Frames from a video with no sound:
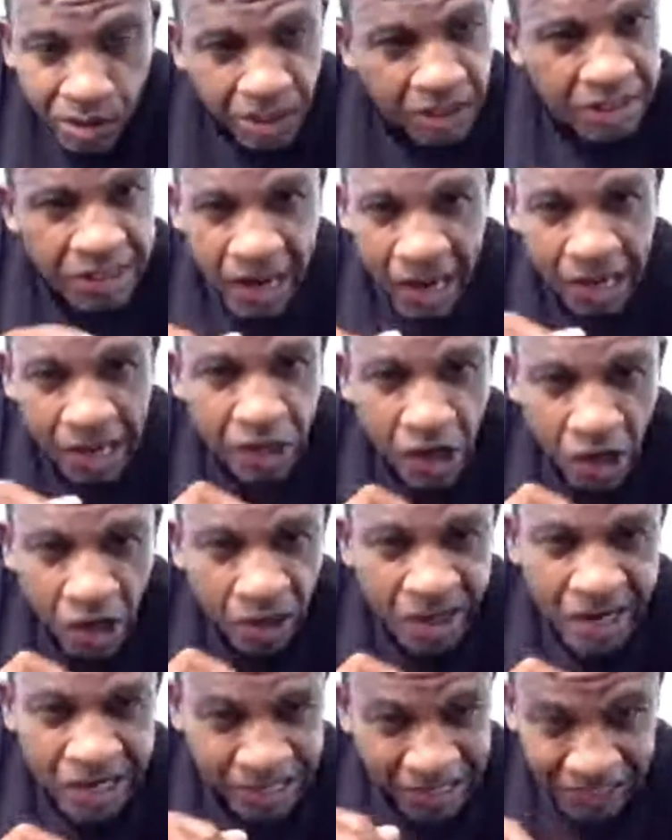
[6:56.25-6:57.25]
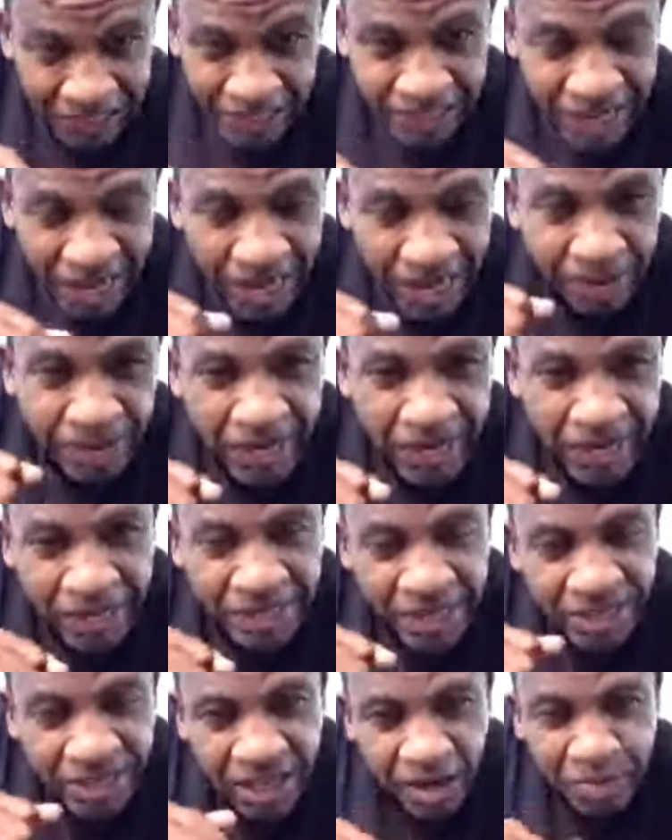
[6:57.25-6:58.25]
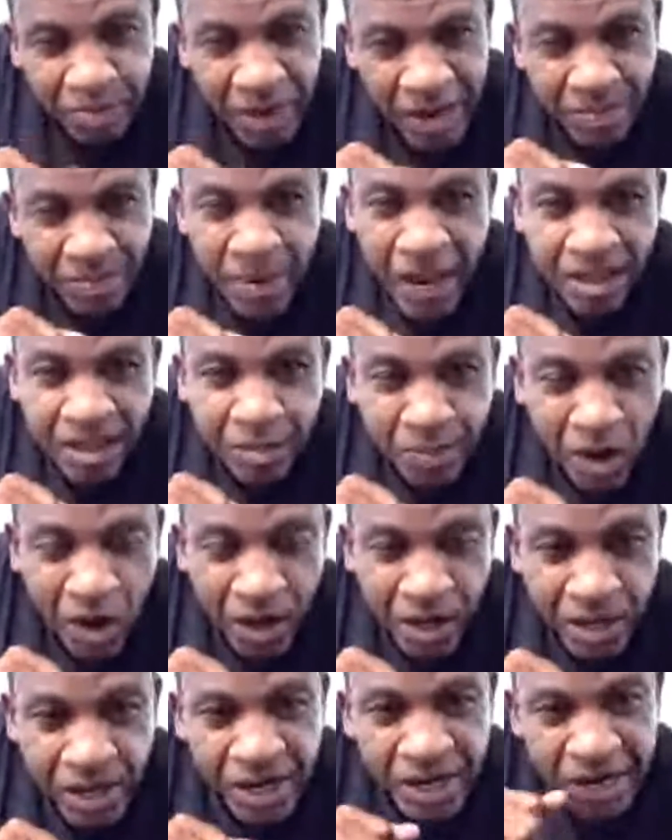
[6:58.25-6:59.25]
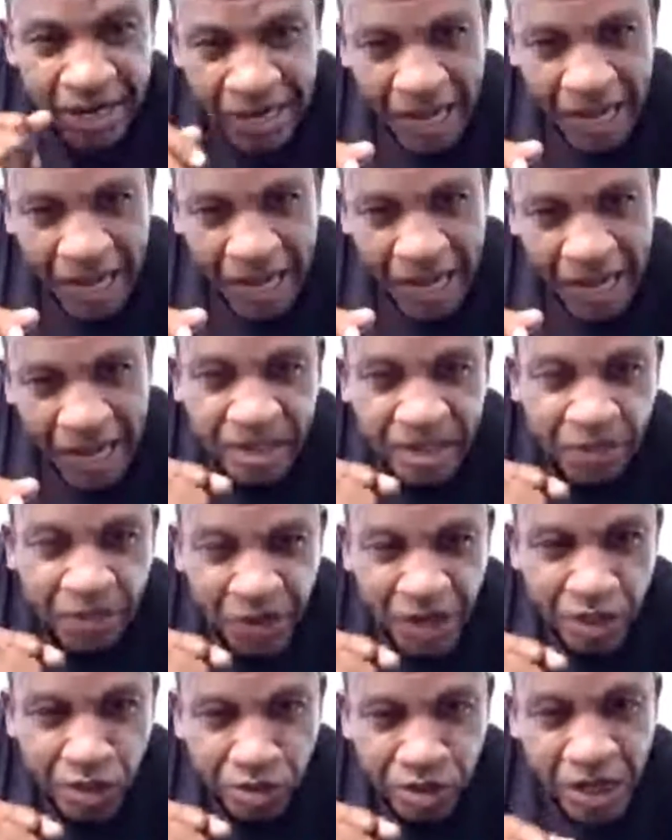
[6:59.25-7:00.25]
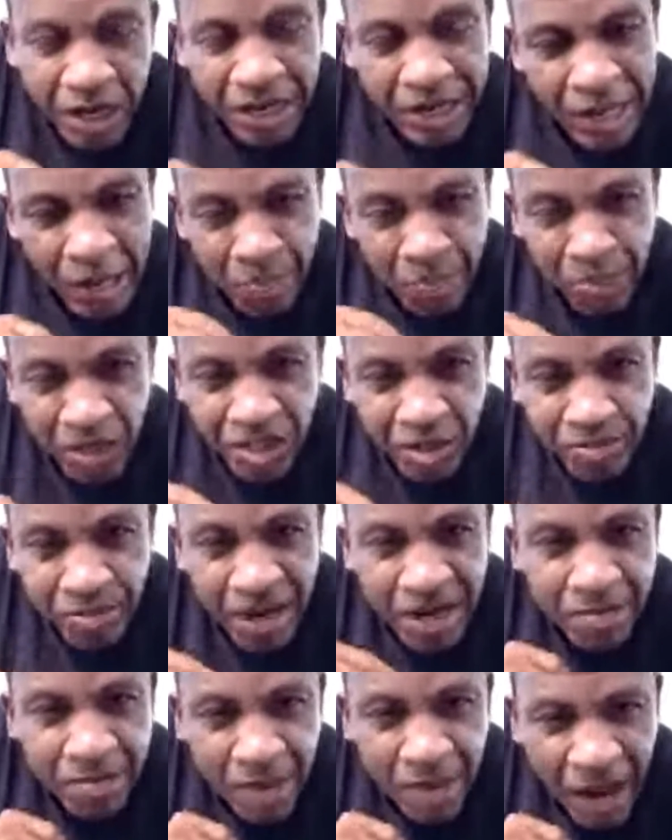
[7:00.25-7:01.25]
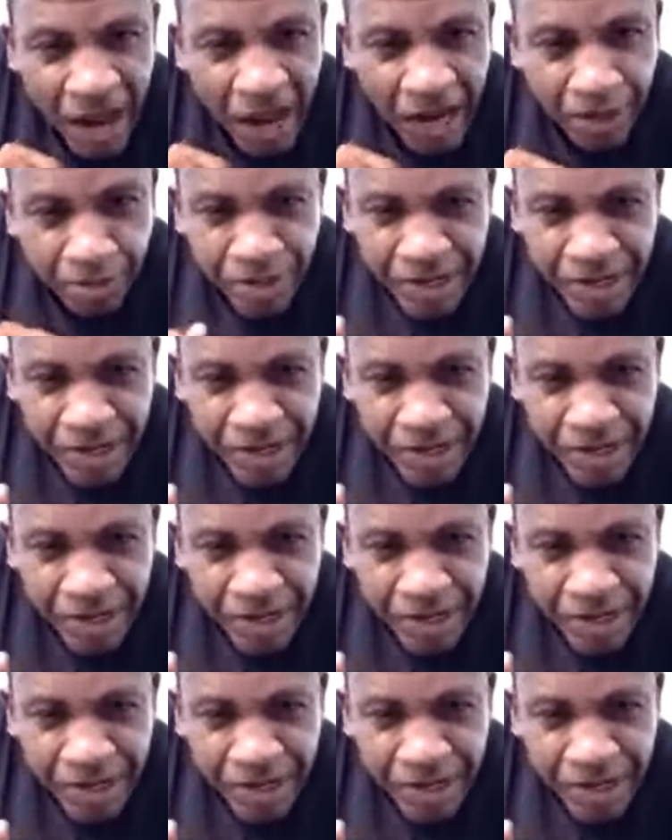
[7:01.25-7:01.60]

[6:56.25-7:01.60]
Not knowing that that's the same thing they did to the Black Panther Party. They got some individuals, they put some money behind them,